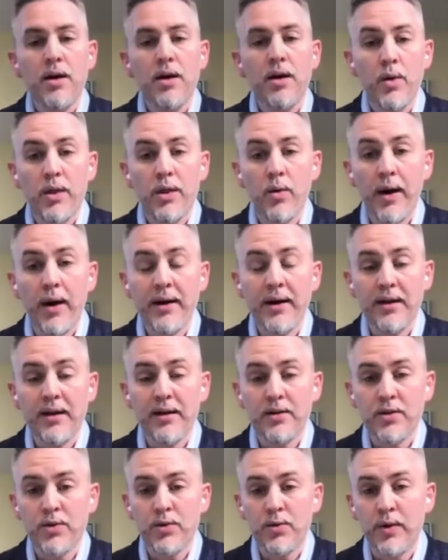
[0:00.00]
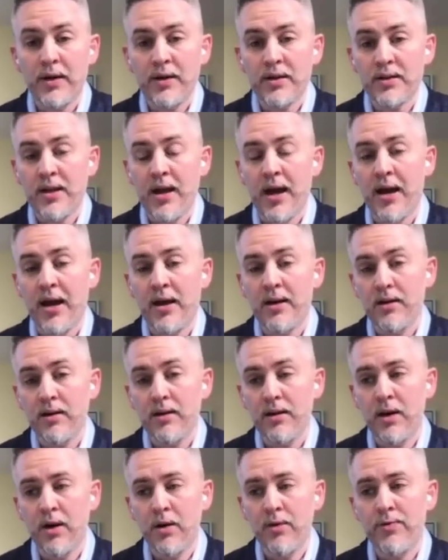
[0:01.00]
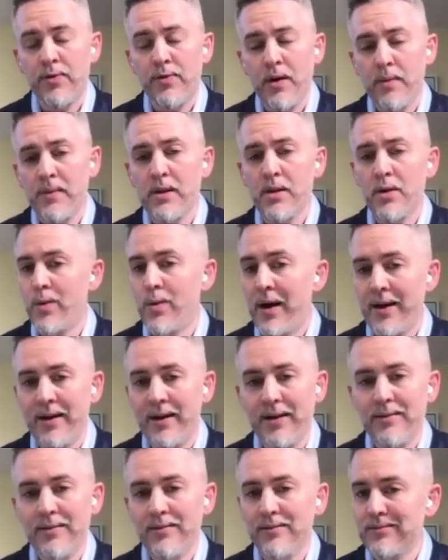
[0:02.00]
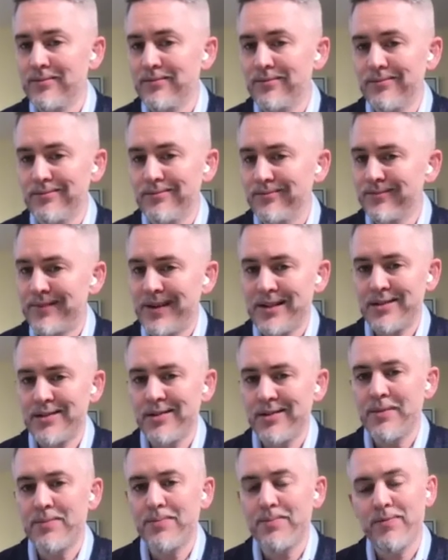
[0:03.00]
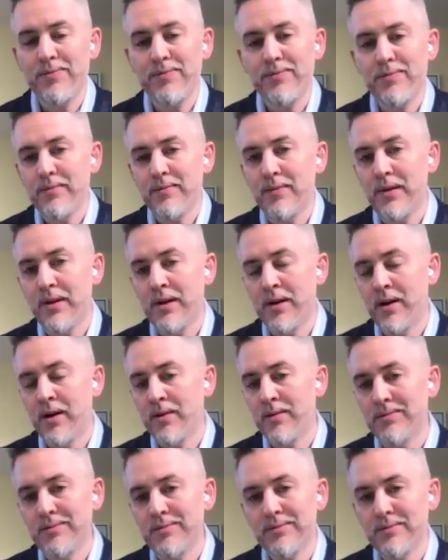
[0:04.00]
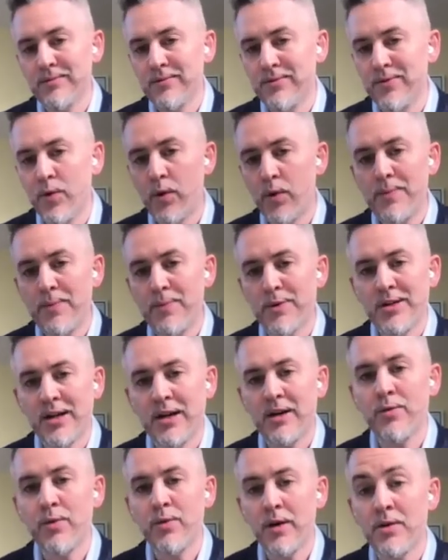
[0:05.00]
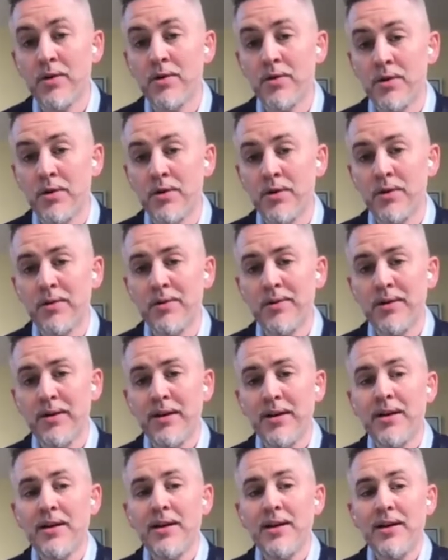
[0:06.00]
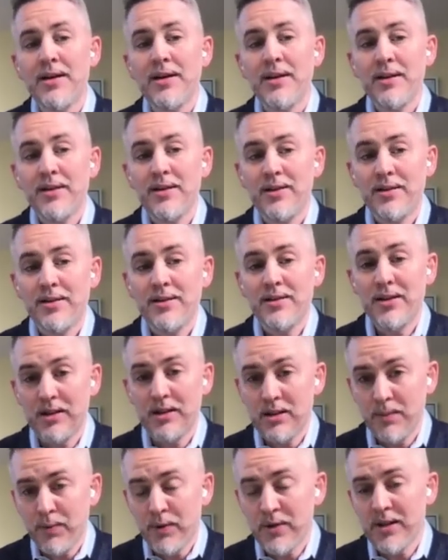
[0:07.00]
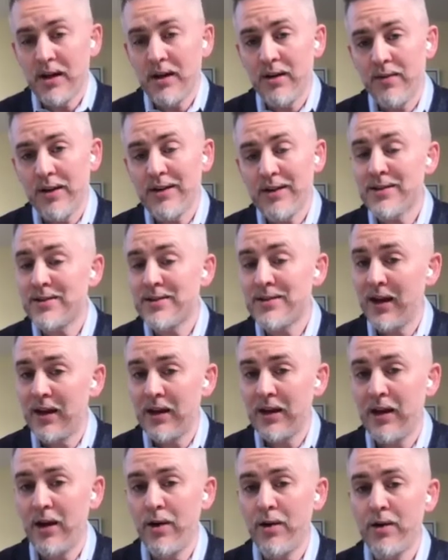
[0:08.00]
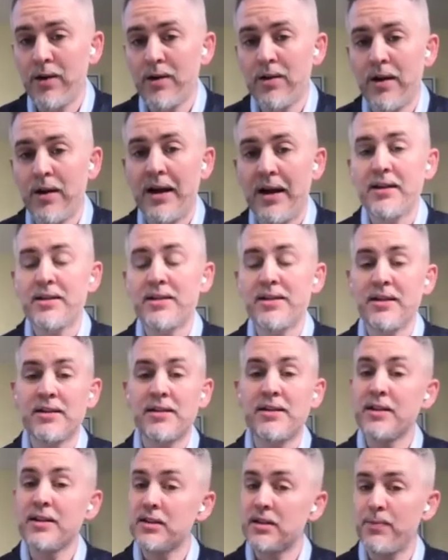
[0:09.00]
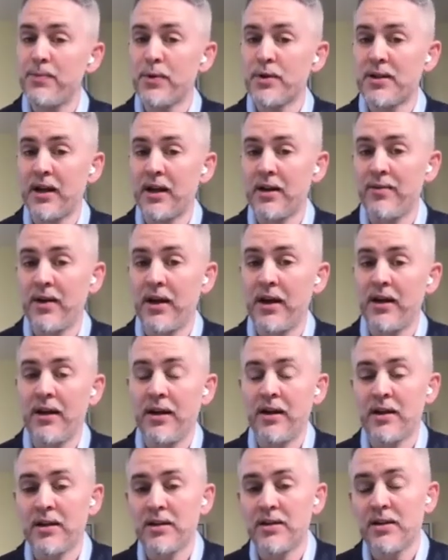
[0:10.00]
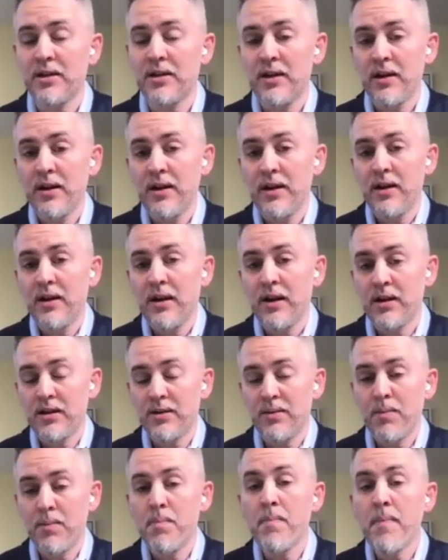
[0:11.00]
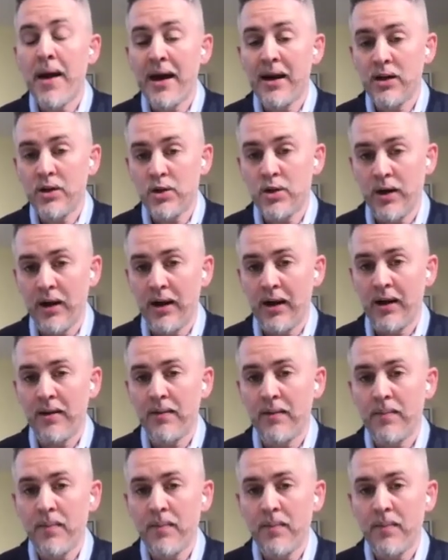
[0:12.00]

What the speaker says: in the wedding industry is that, filming the wedding, that's like, 40% of what you do. 60% of it is taking care of your clients, and 60% of it is managing,